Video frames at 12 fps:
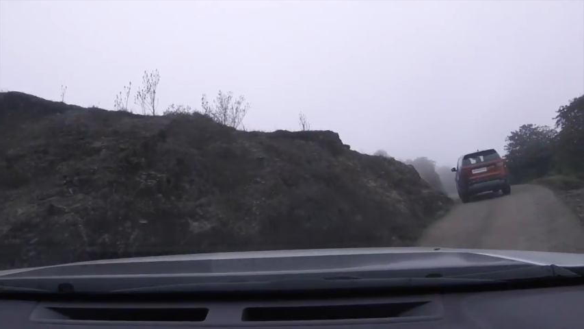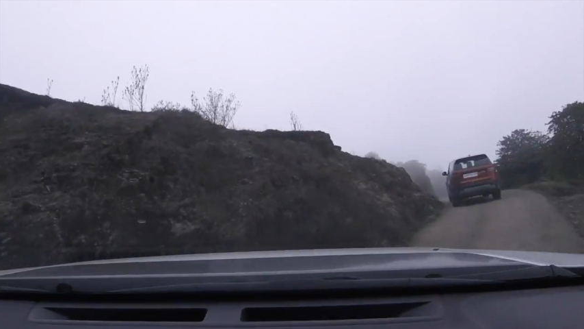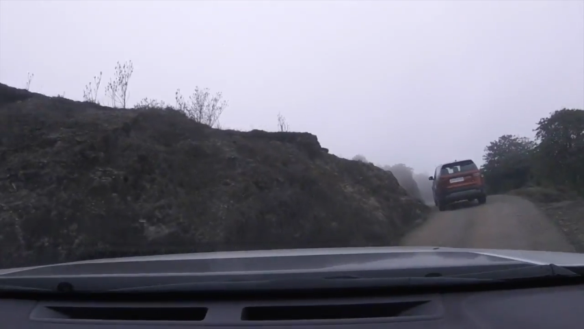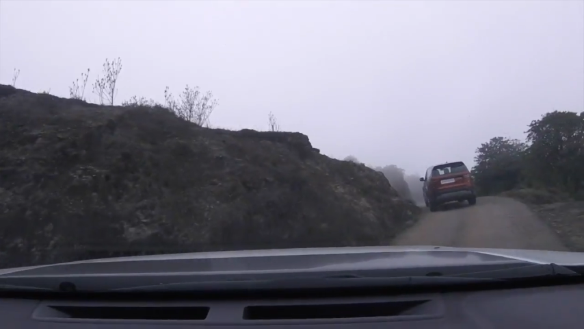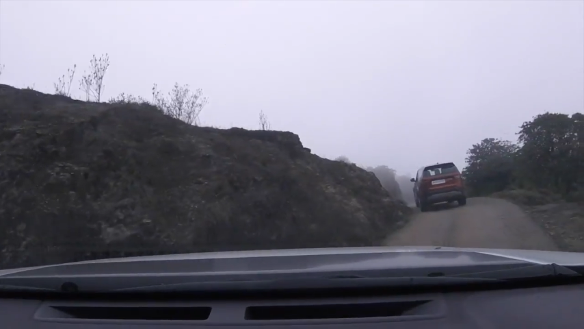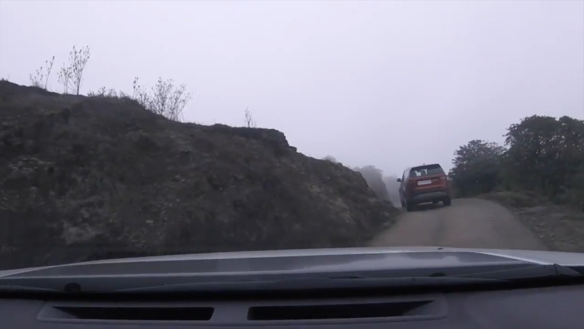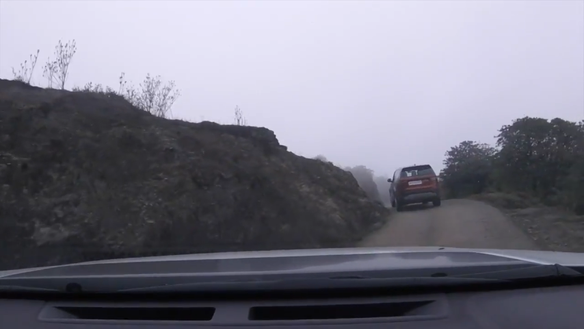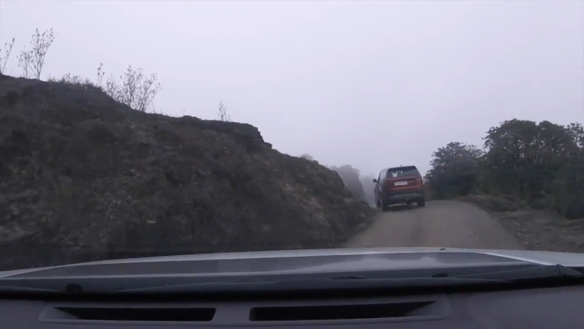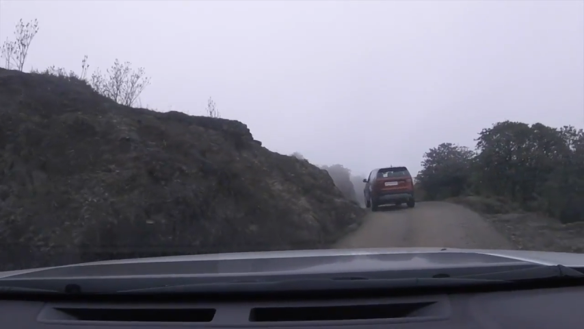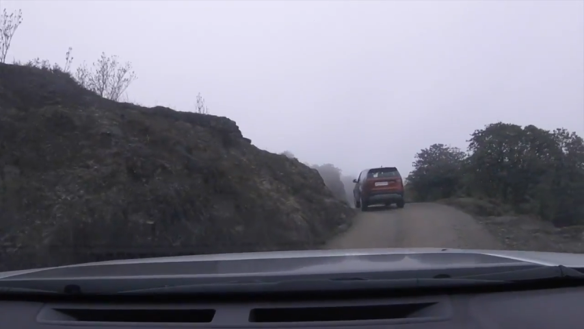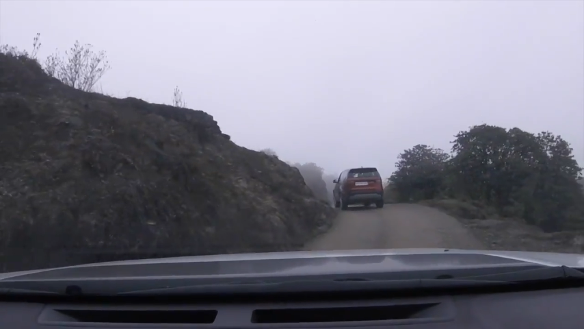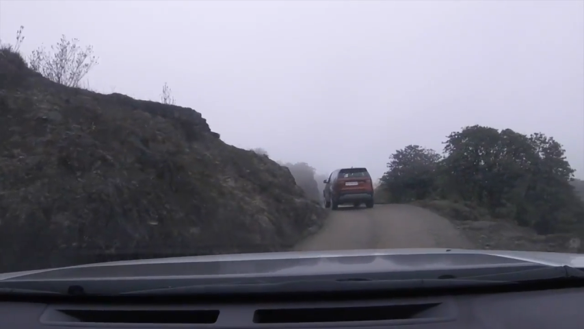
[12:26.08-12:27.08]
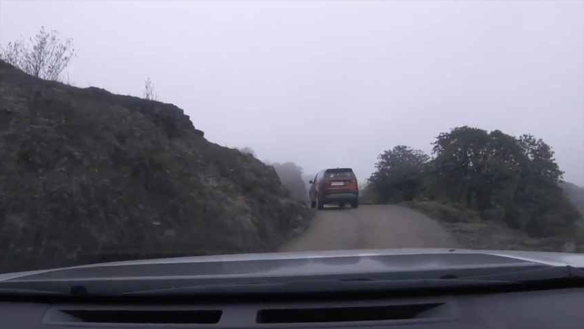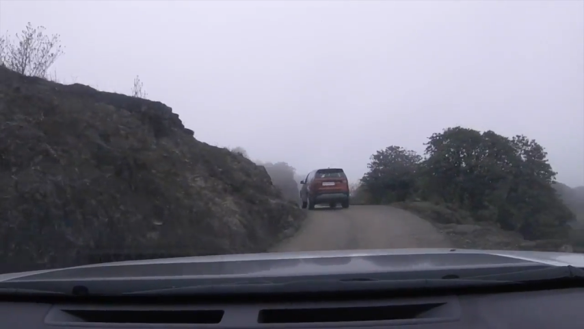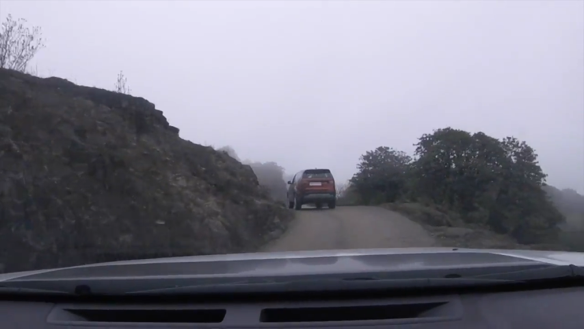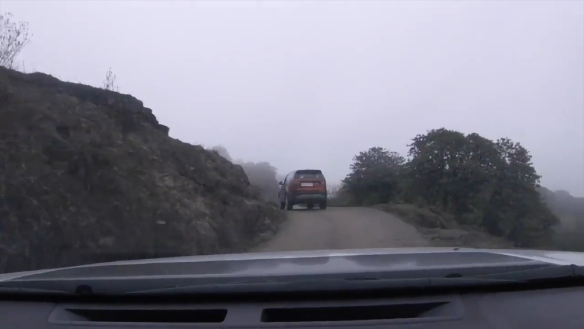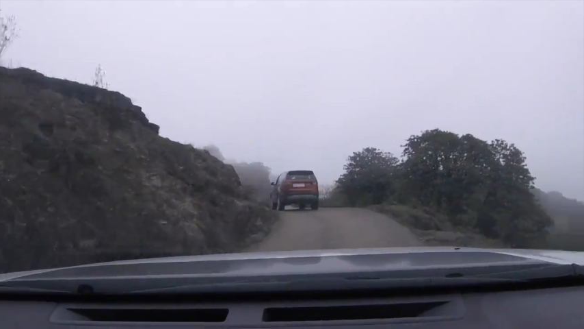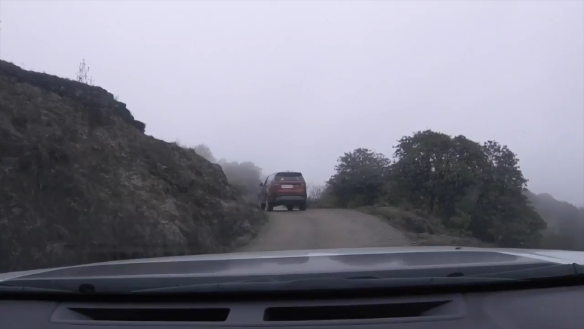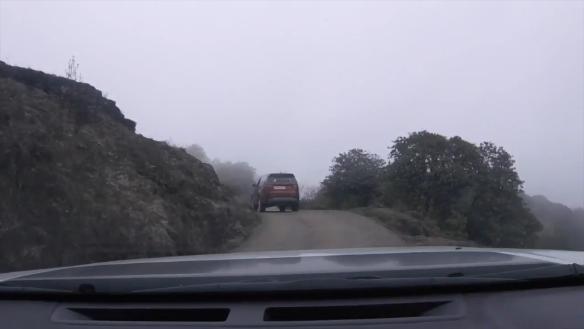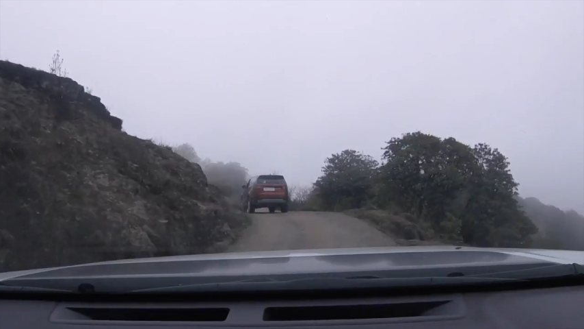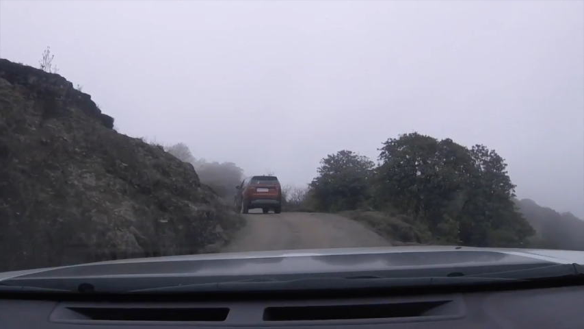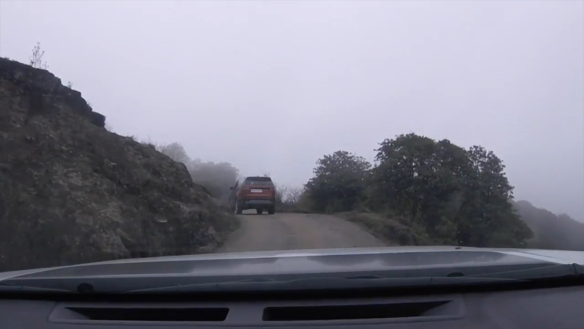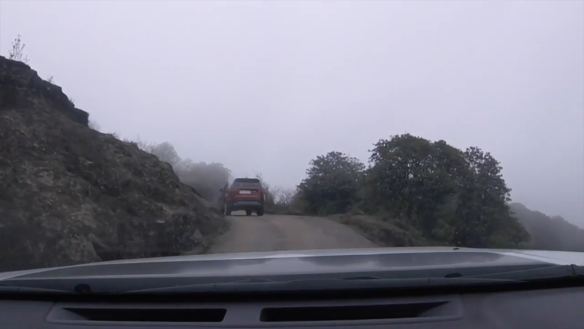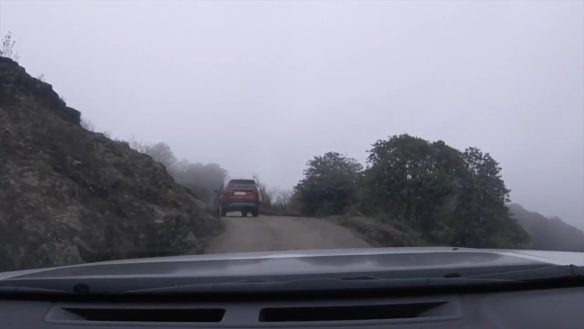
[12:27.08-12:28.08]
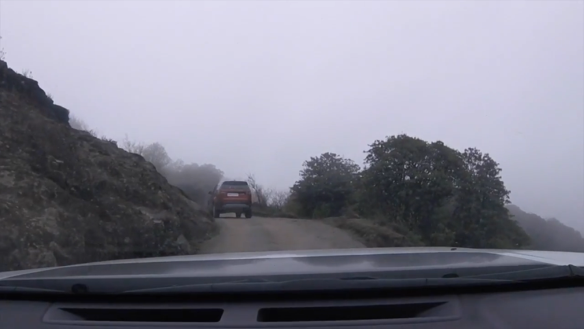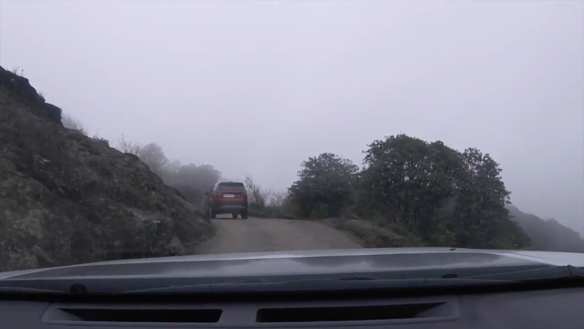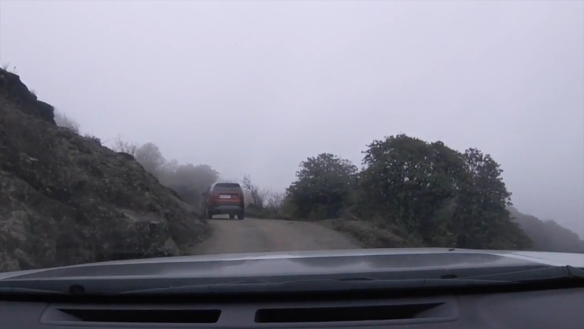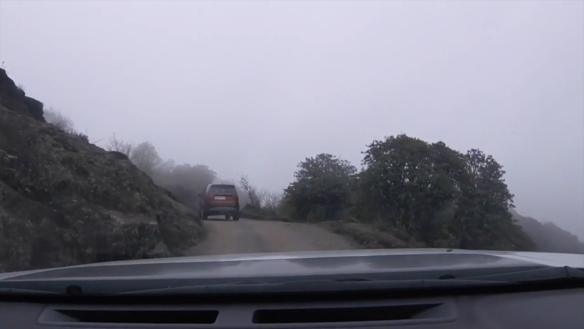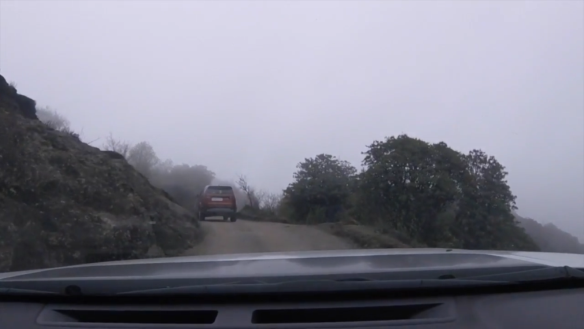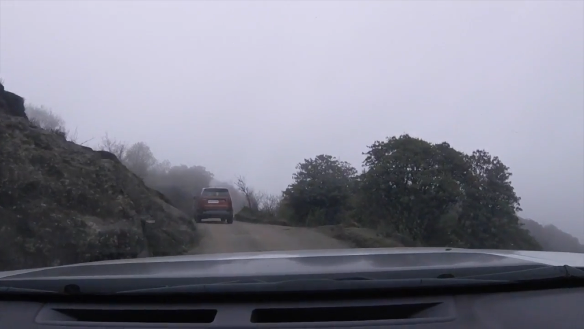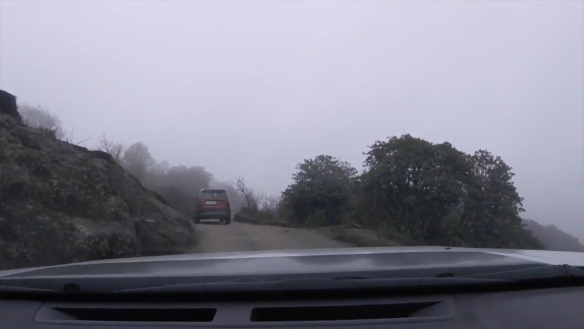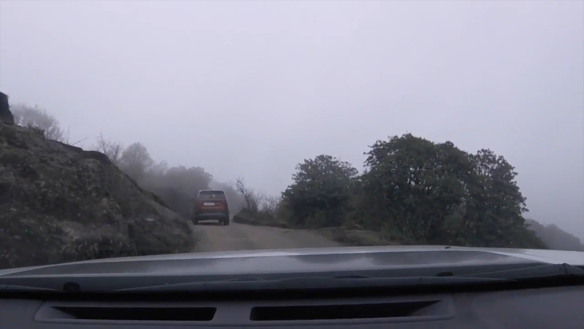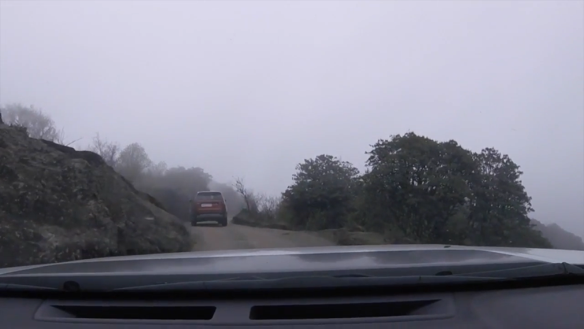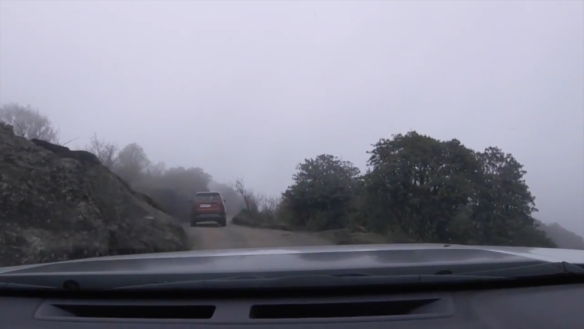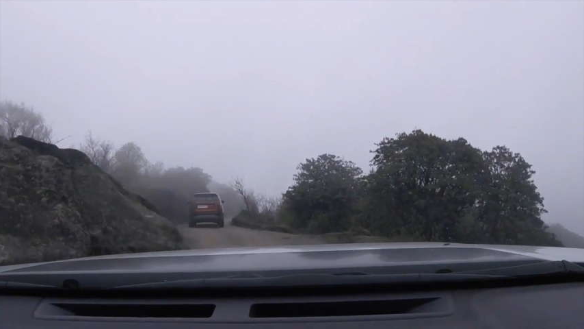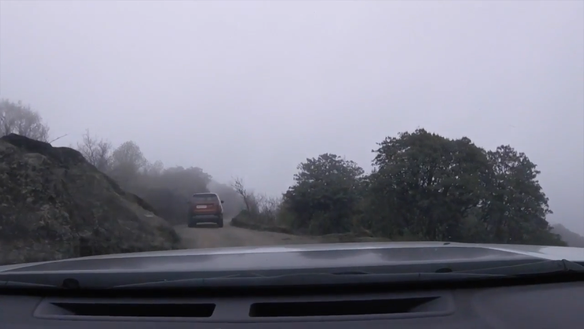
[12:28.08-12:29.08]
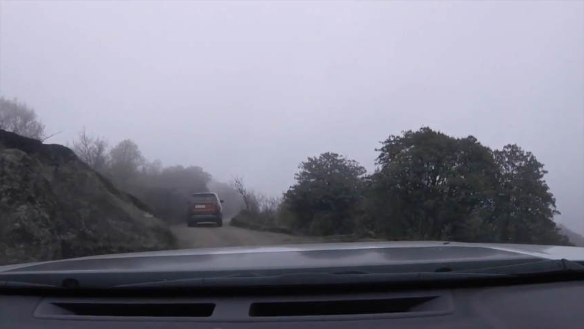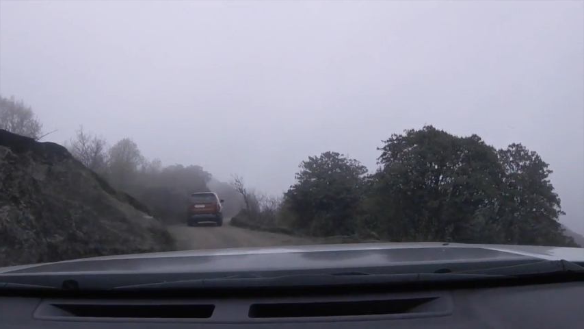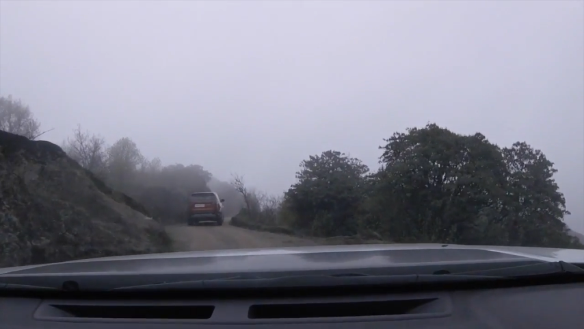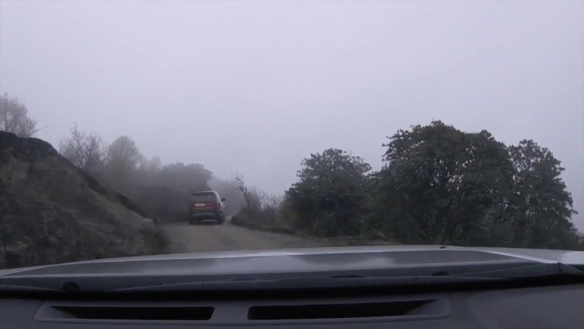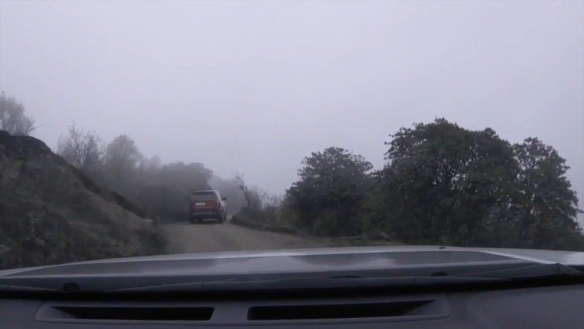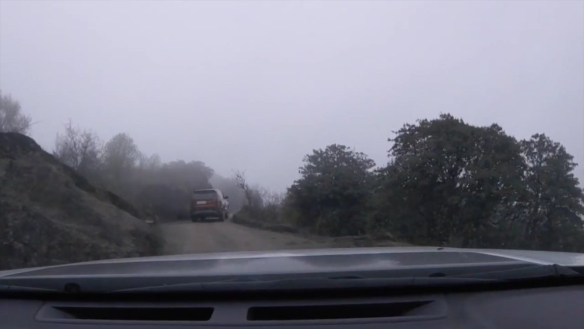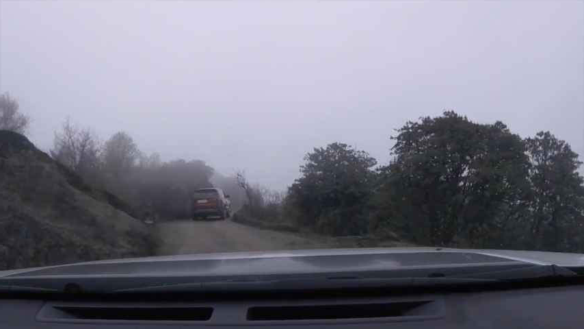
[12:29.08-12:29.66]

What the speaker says: (no speaker visible)